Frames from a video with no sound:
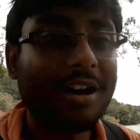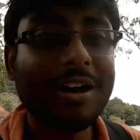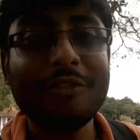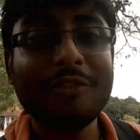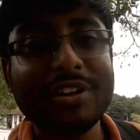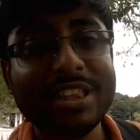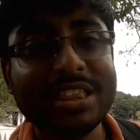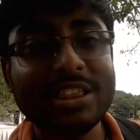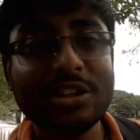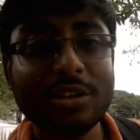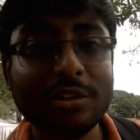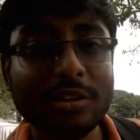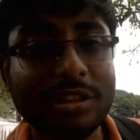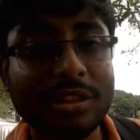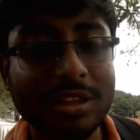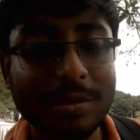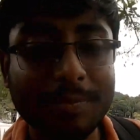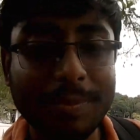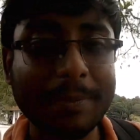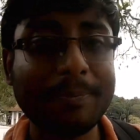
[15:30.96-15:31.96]
with those
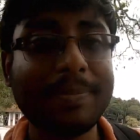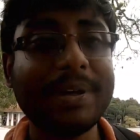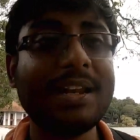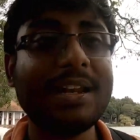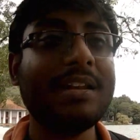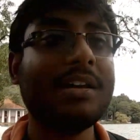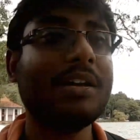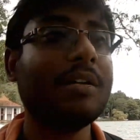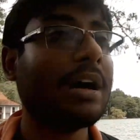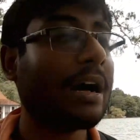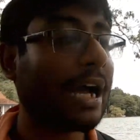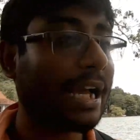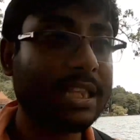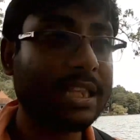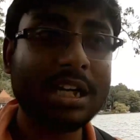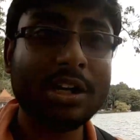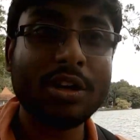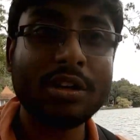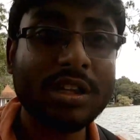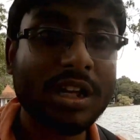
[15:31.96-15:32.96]
people
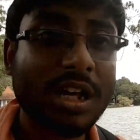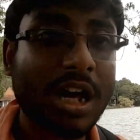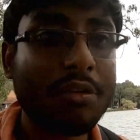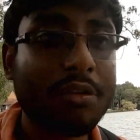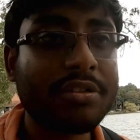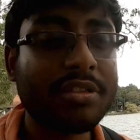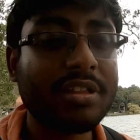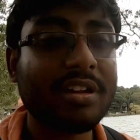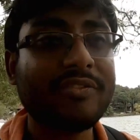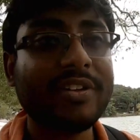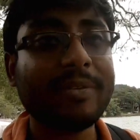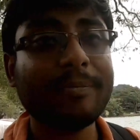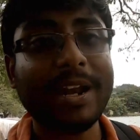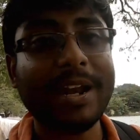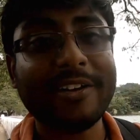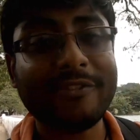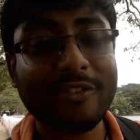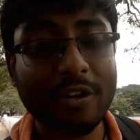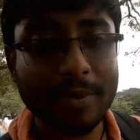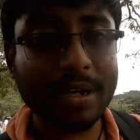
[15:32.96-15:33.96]
either on the couchsurfing
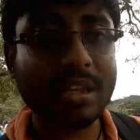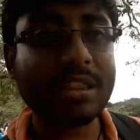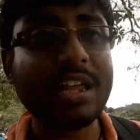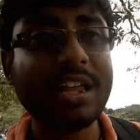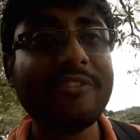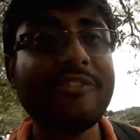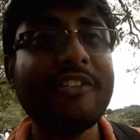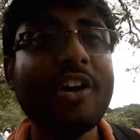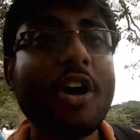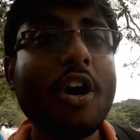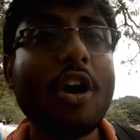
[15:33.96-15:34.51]
platform itself,